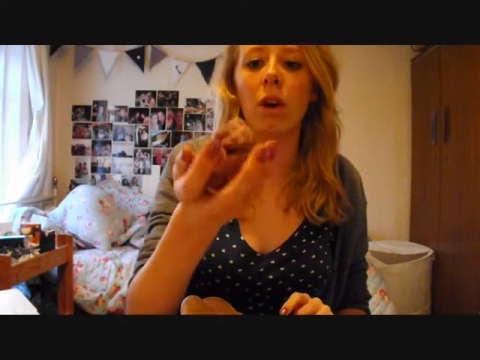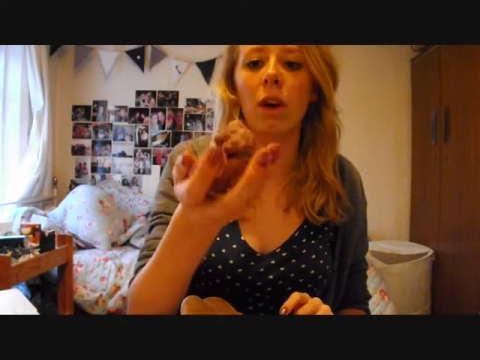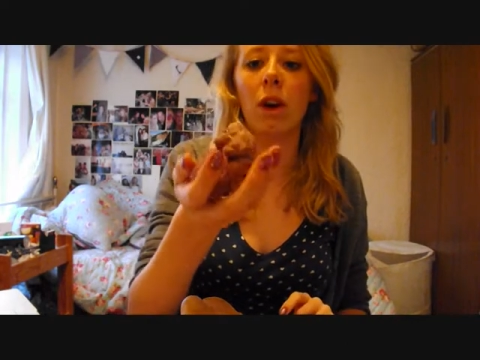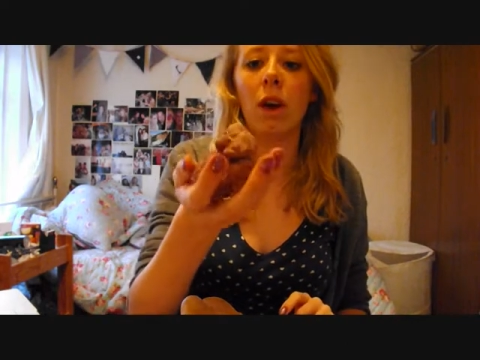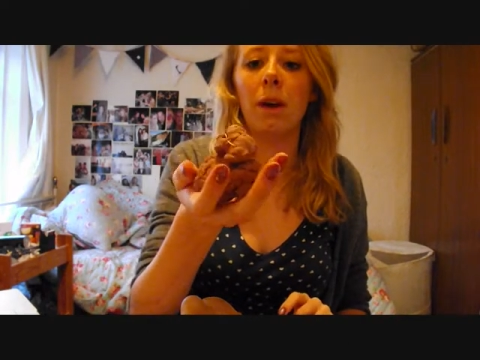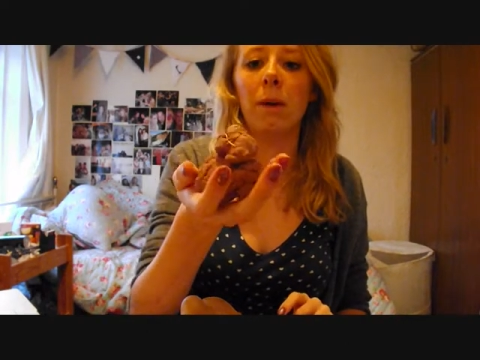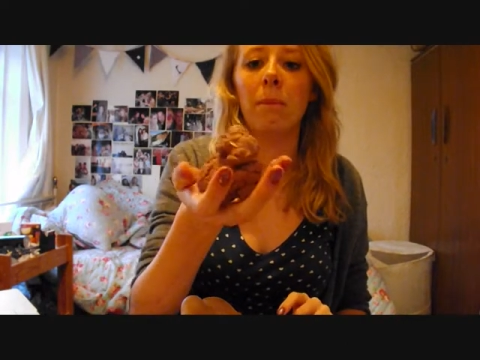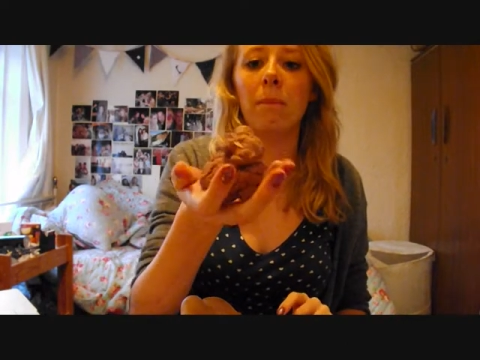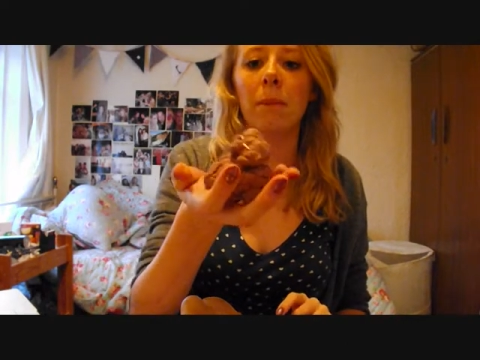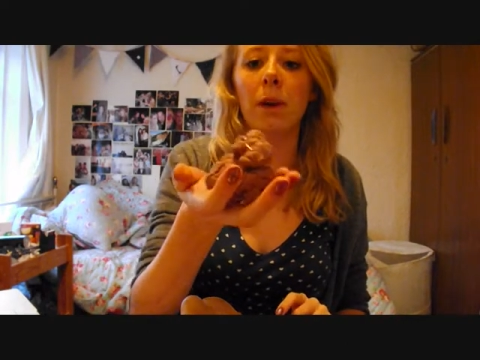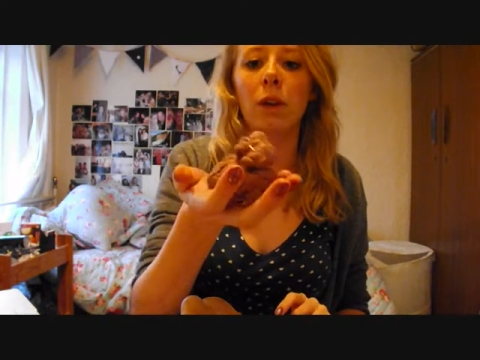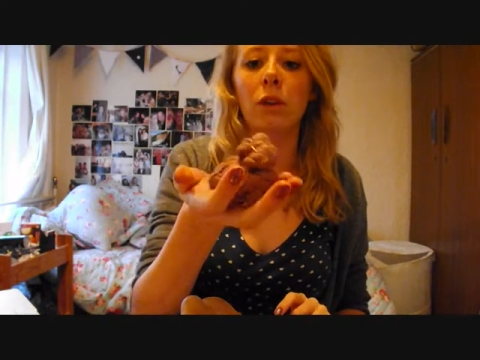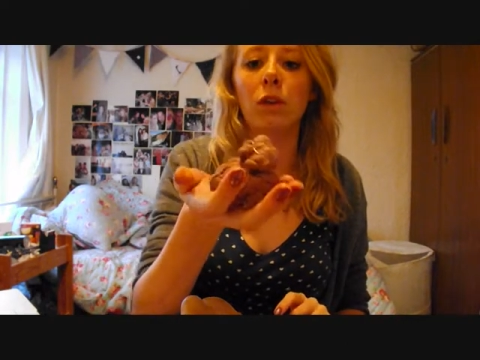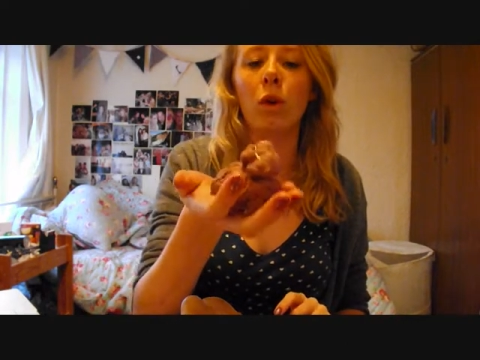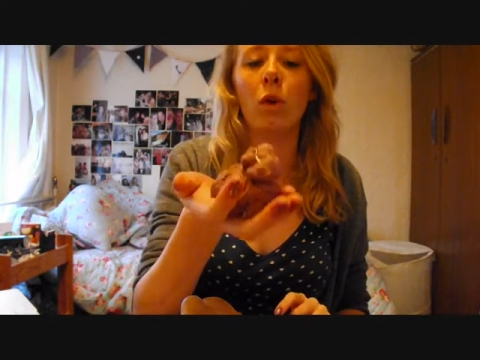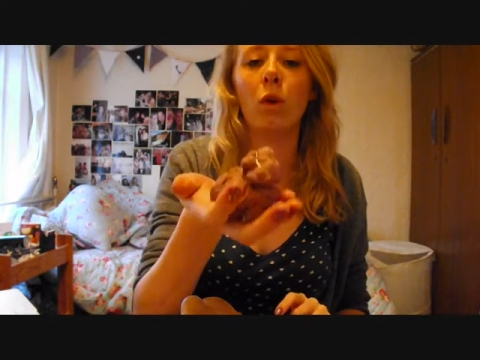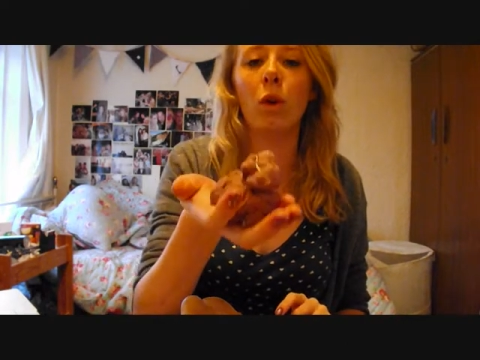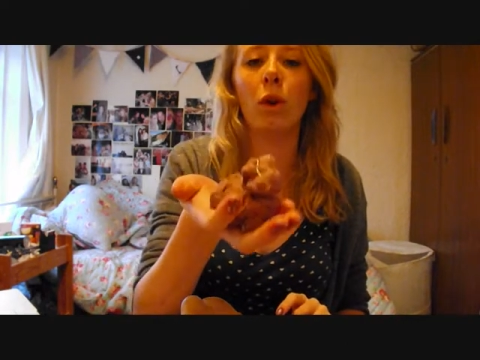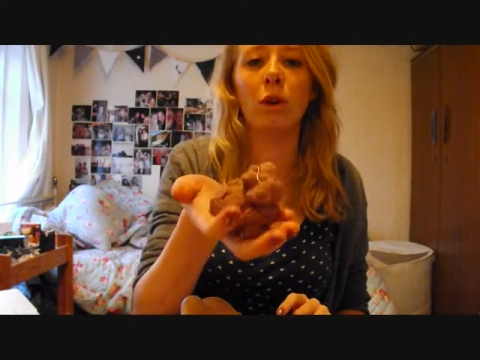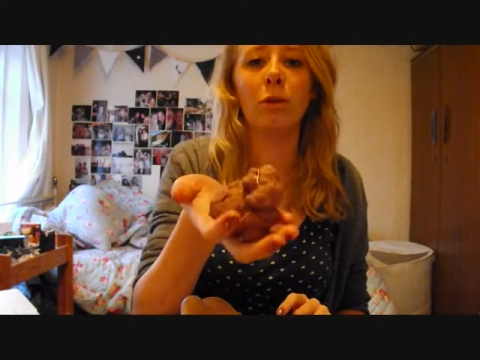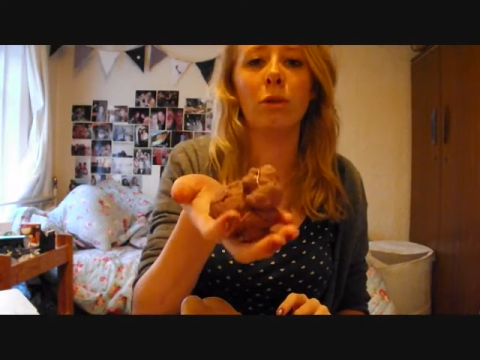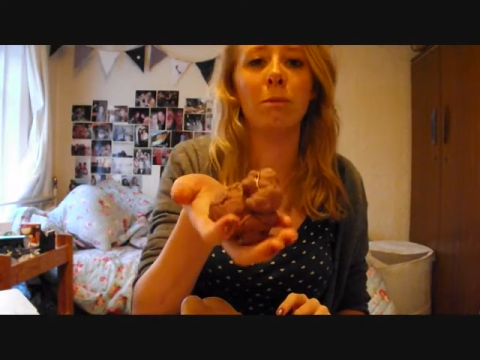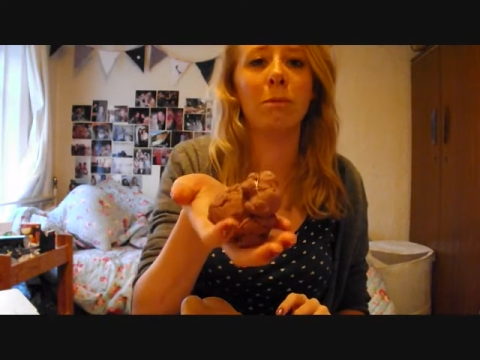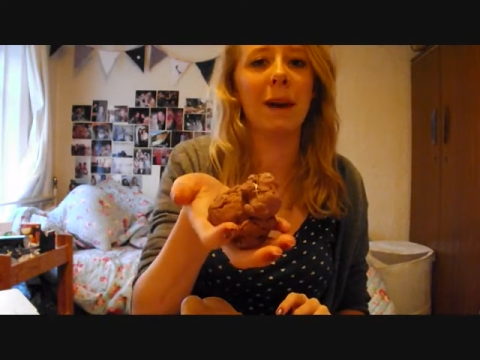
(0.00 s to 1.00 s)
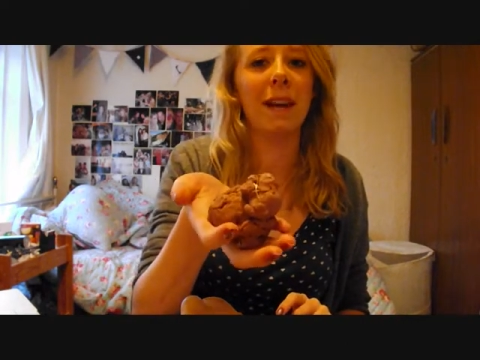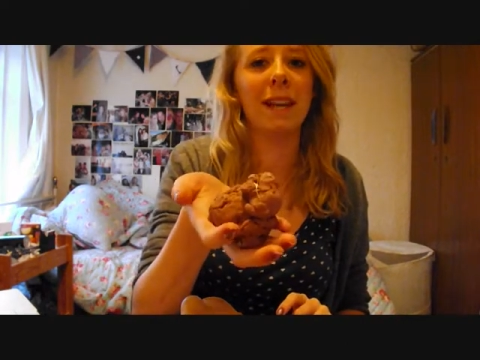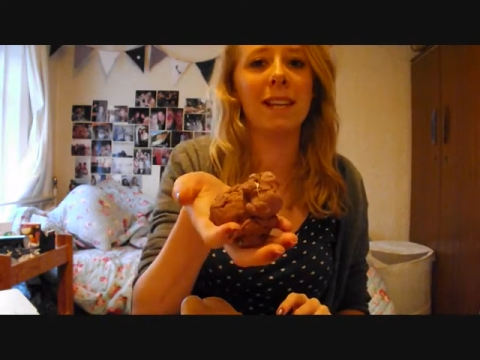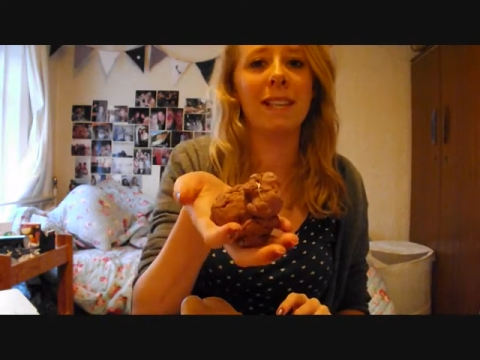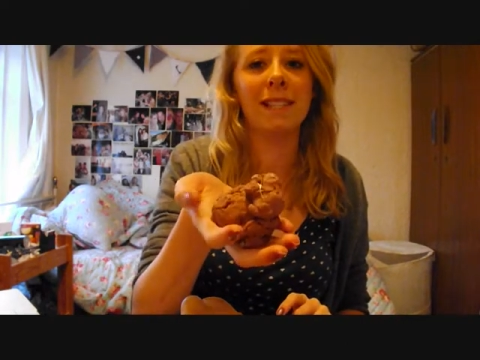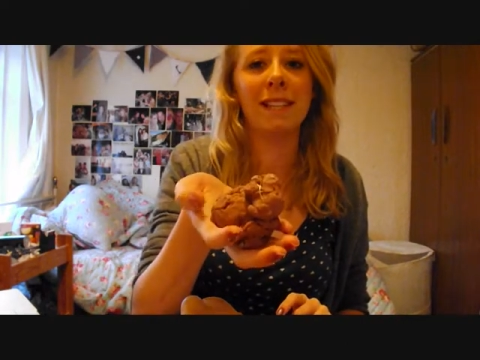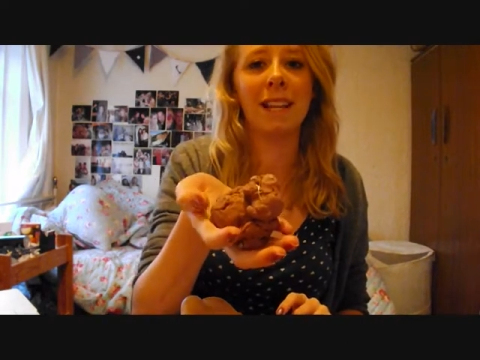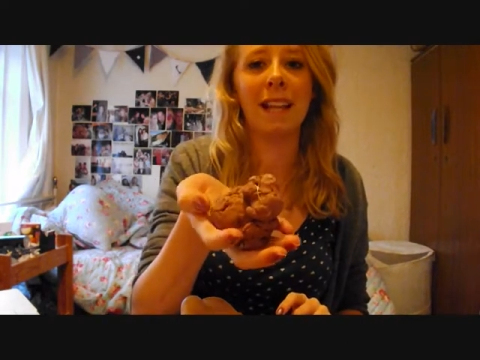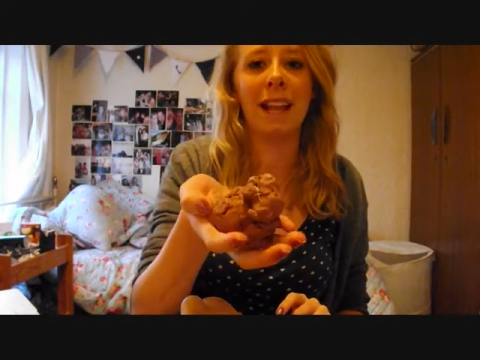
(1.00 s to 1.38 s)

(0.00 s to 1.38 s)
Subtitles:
an oil-based